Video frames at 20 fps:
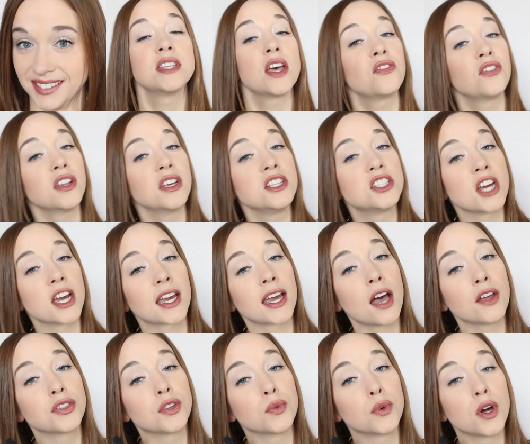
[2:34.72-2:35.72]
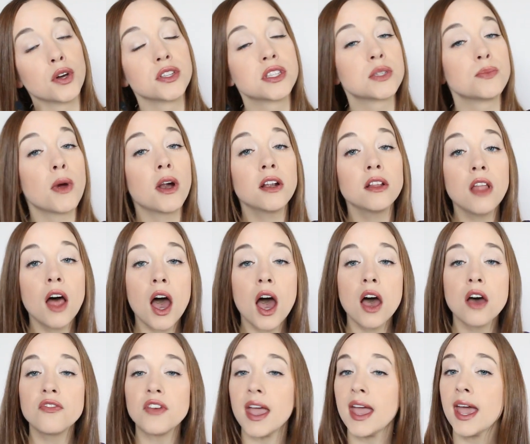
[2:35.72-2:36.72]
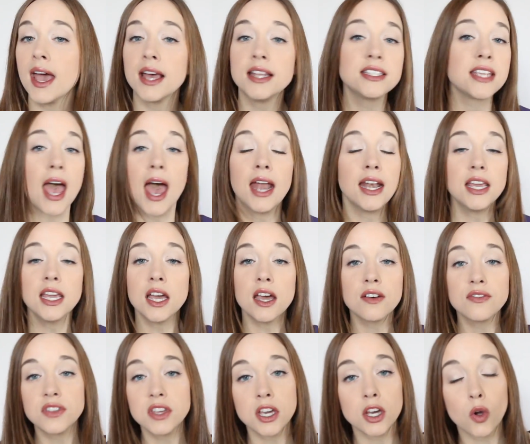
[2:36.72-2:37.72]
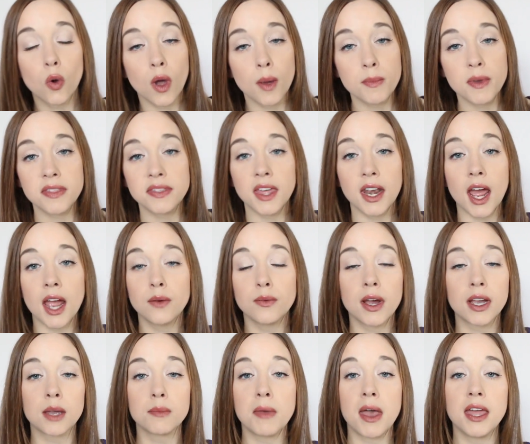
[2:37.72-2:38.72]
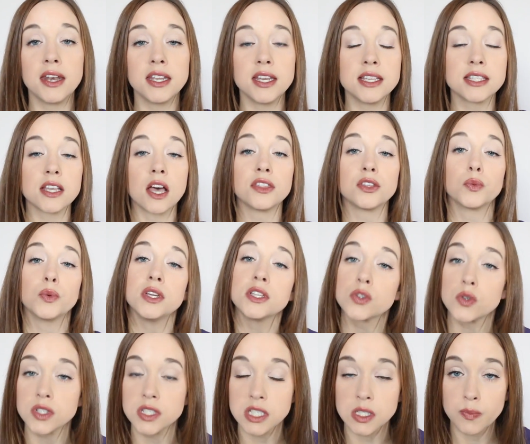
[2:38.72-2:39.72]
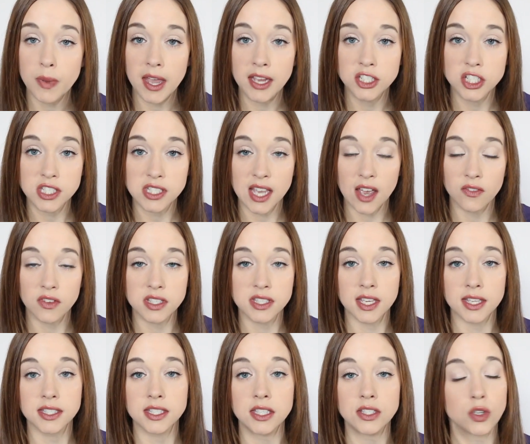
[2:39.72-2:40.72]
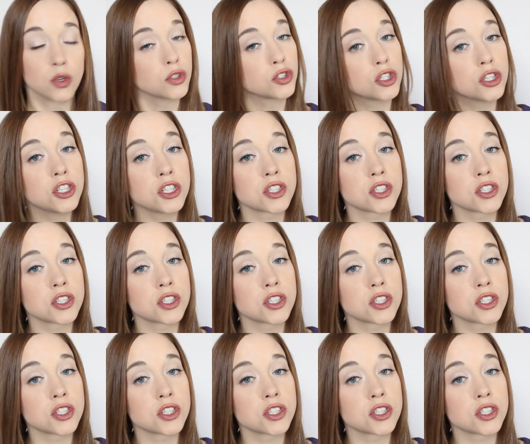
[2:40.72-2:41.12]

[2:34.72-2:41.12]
Definitely check out the Rode Smart Lav and any of the equipment that I recommend is on the resources page at Savvy Sexy Social.